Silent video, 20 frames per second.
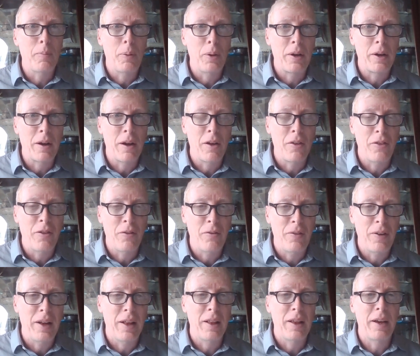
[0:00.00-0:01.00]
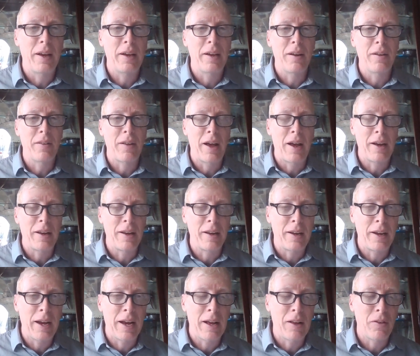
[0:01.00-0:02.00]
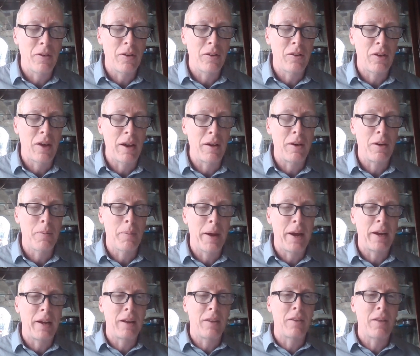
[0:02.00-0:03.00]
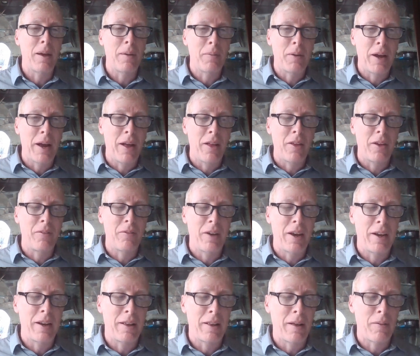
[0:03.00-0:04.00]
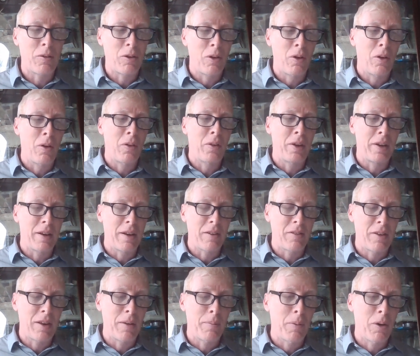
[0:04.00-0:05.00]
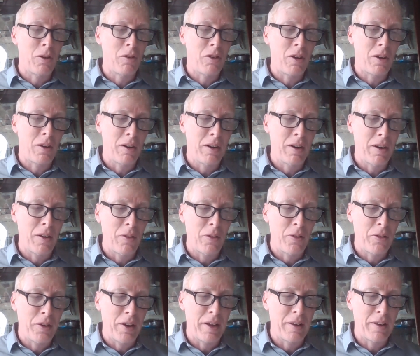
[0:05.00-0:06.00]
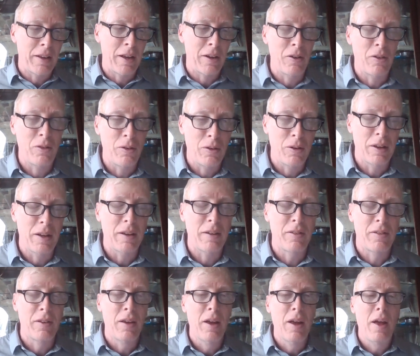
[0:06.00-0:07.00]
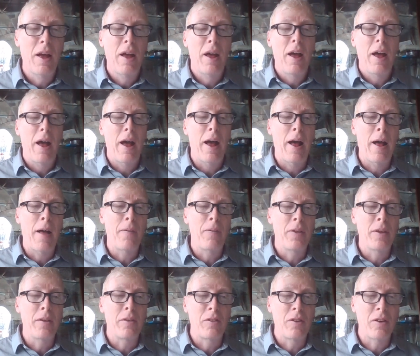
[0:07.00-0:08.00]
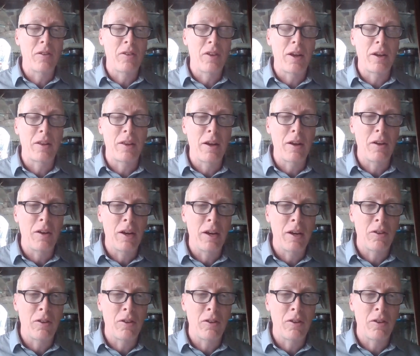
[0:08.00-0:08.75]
putting on tefillin, lighting candles, and you're elevating them to holiness. And Moshe couldn't understand how to do this. And just like